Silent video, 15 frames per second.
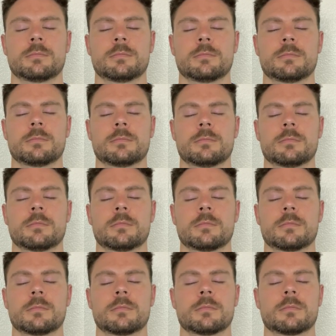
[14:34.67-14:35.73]

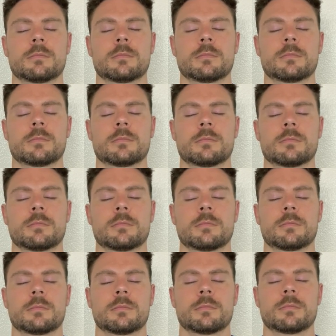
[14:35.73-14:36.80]

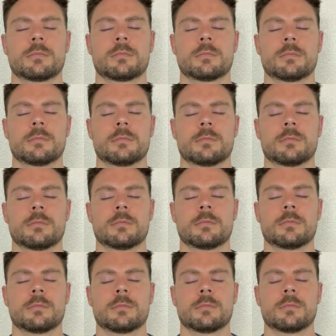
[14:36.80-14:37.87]

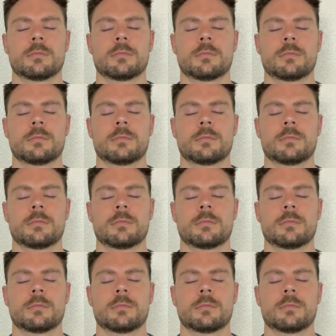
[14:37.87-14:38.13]
Nobody speaks.